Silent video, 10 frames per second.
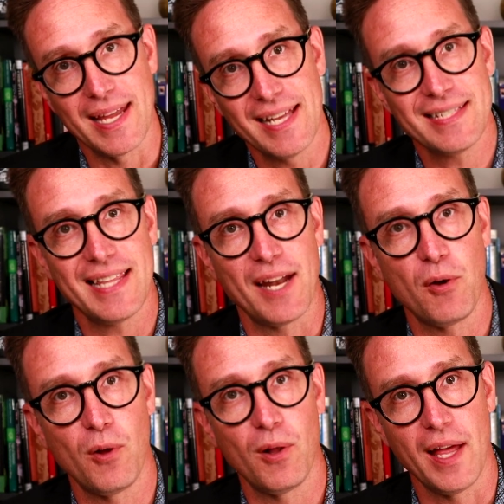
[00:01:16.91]
into that
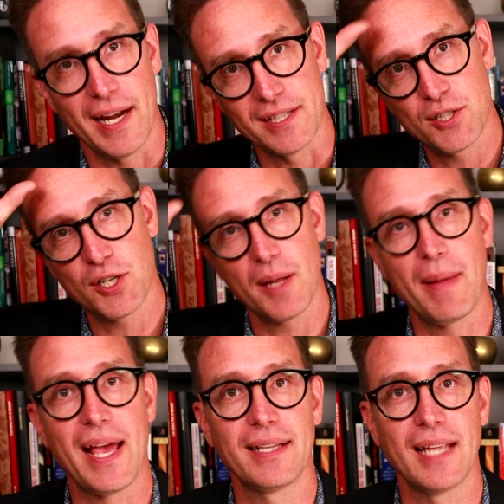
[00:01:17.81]
hole and I turn on my
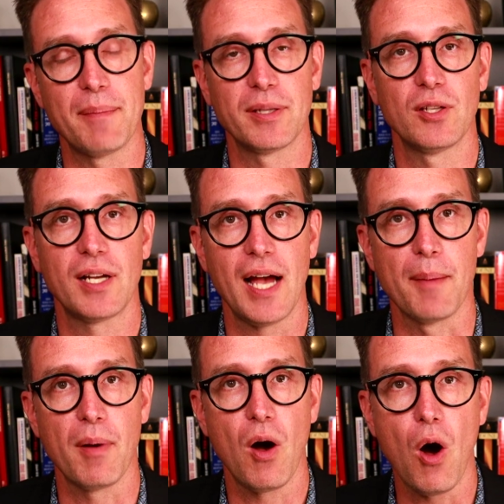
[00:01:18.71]
headlamp and look up,